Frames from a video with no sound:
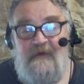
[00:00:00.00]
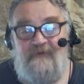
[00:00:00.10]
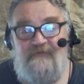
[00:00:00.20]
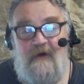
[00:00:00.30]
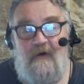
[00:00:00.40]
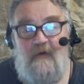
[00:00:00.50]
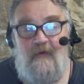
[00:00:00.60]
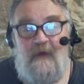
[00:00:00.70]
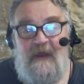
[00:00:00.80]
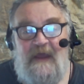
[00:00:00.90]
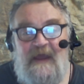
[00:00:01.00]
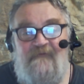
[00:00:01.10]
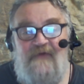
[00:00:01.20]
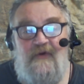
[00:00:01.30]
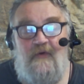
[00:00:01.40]
So
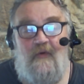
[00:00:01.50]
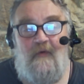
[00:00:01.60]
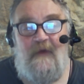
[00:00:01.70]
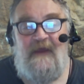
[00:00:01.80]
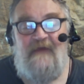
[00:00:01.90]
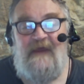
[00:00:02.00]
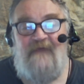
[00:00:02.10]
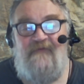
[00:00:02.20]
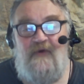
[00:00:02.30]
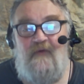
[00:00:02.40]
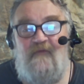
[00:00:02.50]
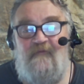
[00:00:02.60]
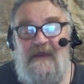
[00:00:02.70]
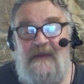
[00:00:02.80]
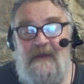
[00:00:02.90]
if you're if you've
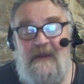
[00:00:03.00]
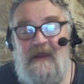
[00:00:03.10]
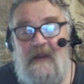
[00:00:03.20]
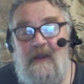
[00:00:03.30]
been uh,